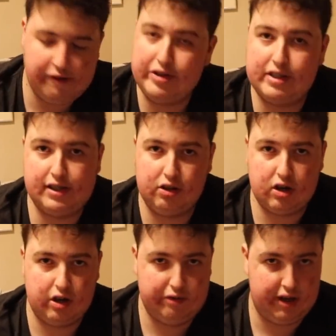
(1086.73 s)
Every single
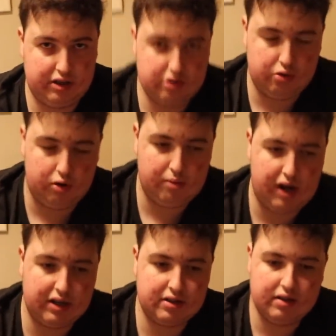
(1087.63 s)
card in the deck is a
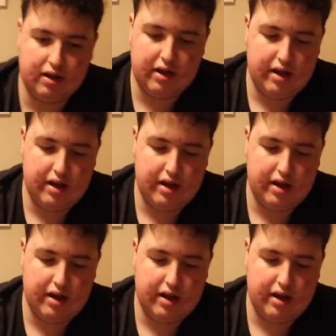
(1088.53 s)
toolbox.